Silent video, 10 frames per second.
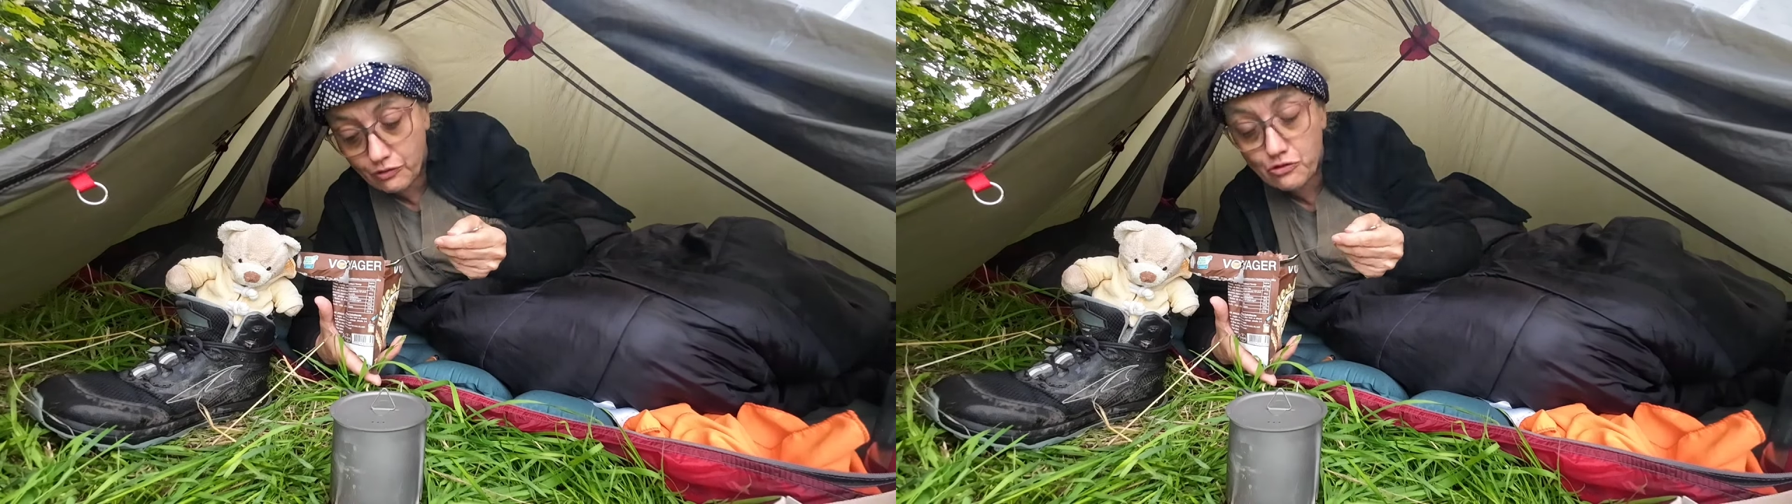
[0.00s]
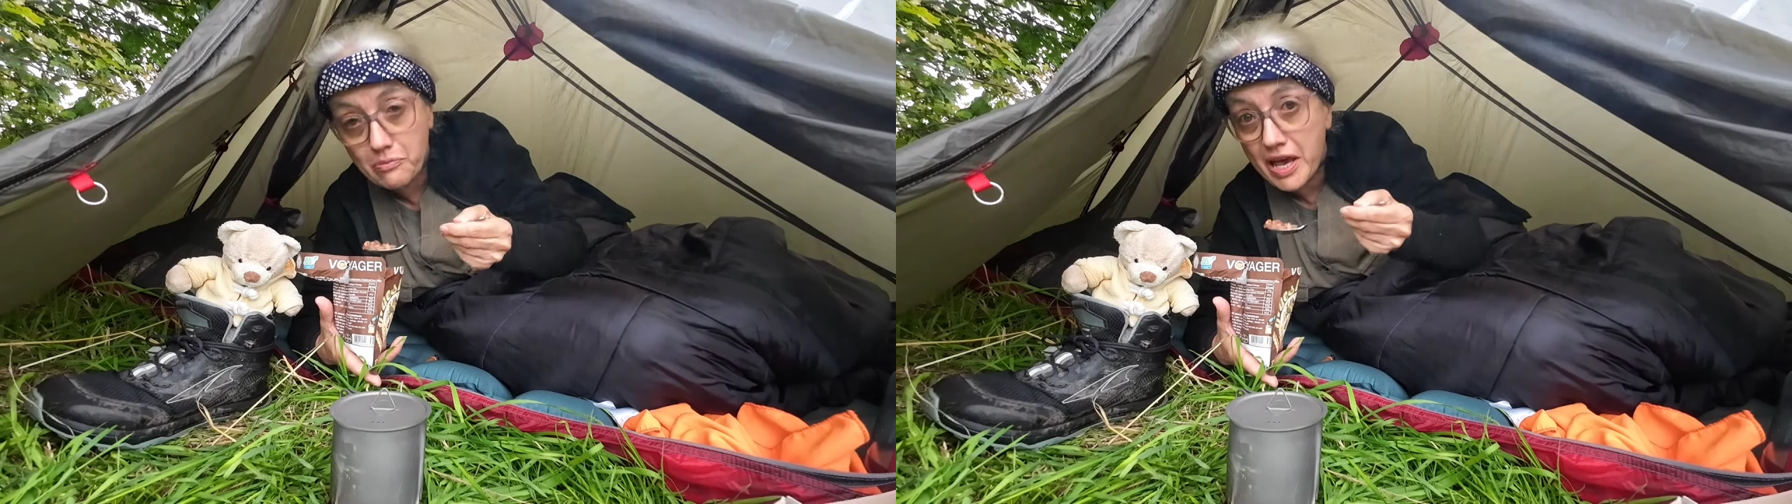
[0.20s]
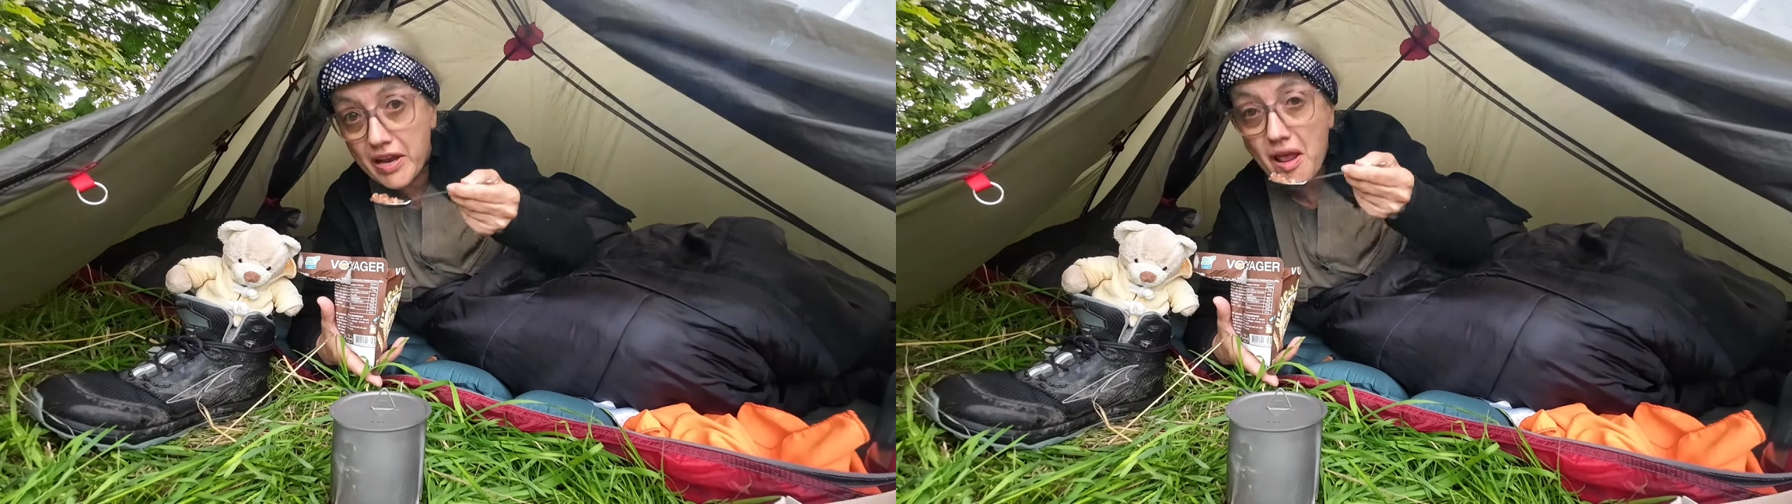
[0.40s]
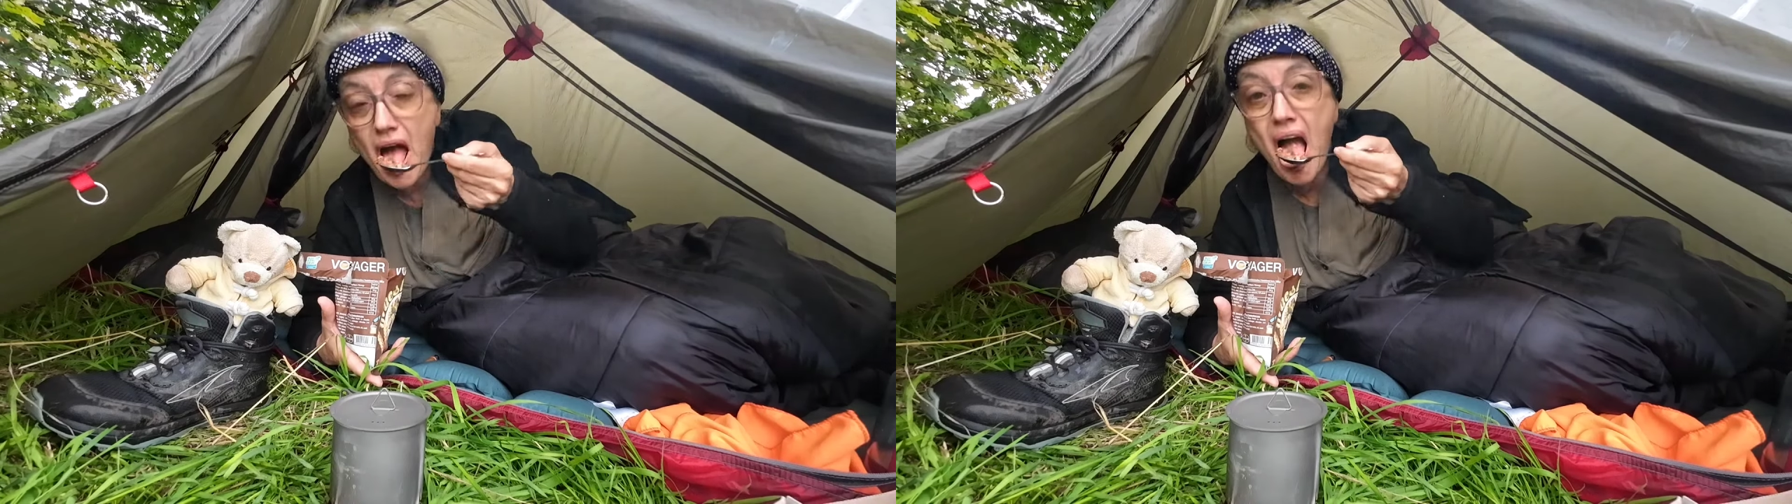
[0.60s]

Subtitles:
too bad.